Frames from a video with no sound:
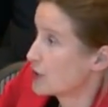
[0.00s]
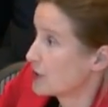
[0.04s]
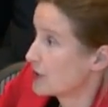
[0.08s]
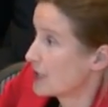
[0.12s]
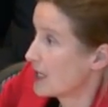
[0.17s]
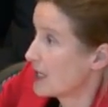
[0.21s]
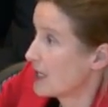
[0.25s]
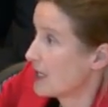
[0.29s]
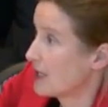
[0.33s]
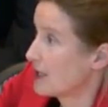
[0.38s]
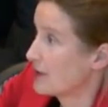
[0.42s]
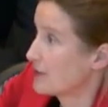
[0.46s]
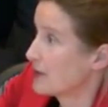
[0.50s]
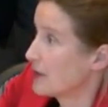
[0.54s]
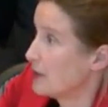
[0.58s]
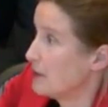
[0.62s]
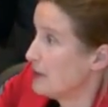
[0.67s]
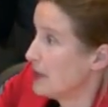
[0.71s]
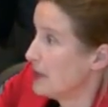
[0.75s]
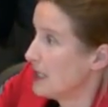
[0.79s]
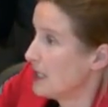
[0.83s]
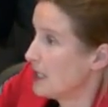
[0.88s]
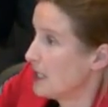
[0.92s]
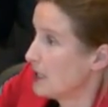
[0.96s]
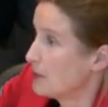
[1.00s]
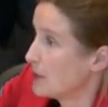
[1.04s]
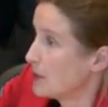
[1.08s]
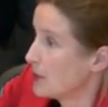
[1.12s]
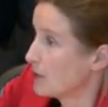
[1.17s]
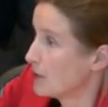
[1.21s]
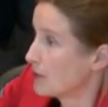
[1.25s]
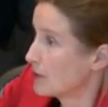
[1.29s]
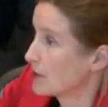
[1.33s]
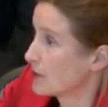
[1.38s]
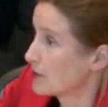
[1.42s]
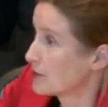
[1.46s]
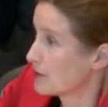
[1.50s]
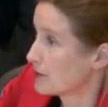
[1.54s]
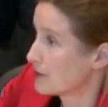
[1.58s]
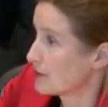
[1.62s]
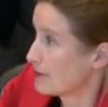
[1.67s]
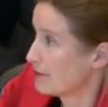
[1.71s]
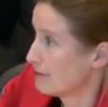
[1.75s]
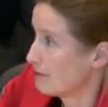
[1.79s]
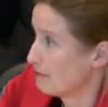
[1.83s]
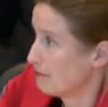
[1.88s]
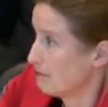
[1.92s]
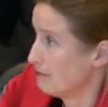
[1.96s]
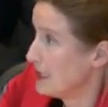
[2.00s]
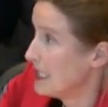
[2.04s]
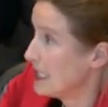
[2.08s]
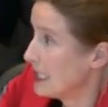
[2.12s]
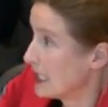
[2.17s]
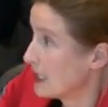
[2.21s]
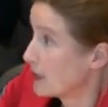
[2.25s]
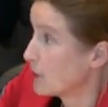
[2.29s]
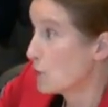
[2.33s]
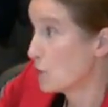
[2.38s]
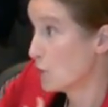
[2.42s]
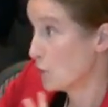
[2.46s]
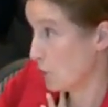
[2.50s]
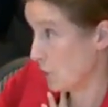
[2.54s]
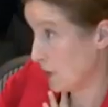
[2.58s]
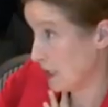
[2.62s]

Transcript: should have a meaning beyond its meaning.